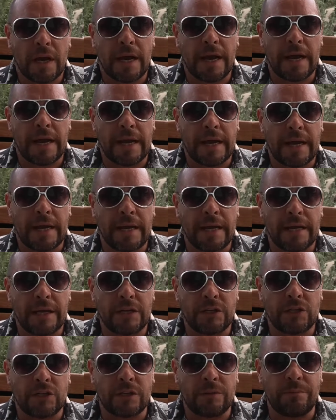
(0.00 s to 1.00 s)

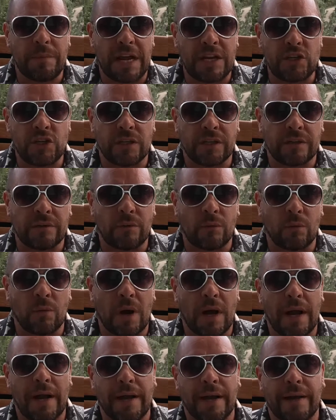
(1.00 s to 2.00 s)
I should mention
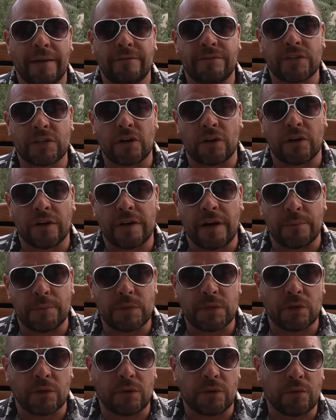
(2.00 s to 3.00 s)
why I've started
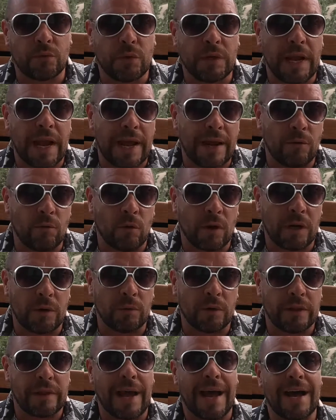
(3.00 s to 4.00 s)
episode 3 and
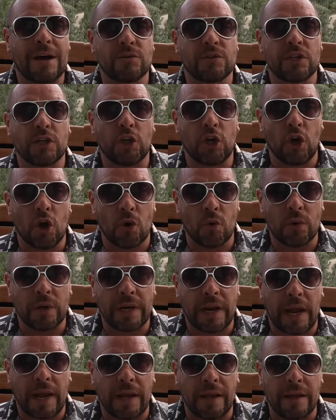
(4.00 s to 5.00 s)
1 with How's It
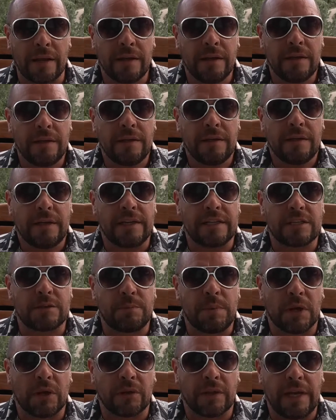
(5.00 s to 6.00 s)
Going, eh? It's
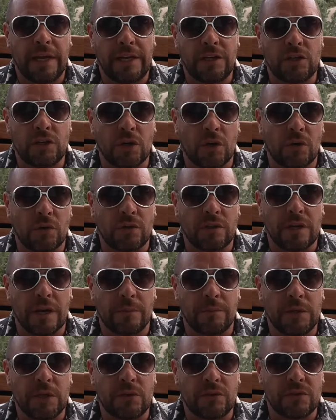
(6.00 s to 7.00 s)
spelled
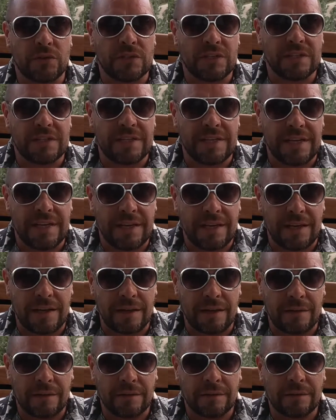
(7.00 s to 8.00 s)

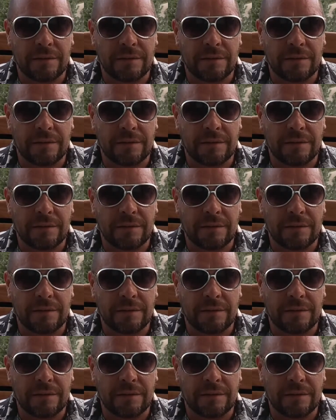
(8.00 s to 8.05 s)
HOWZITGOINEH